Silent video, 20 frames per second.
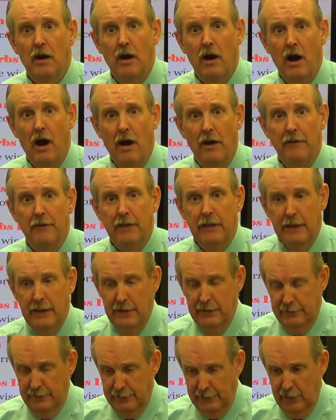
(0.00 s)
are
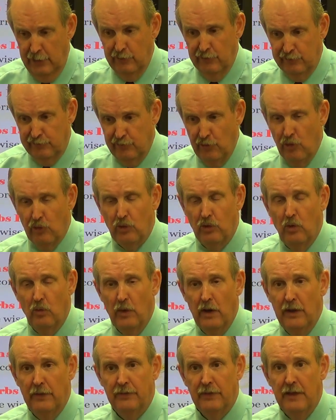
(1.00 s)
in an inner circle
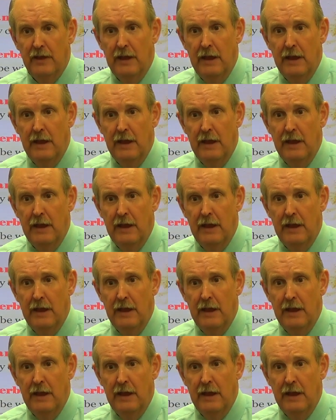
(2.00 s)
with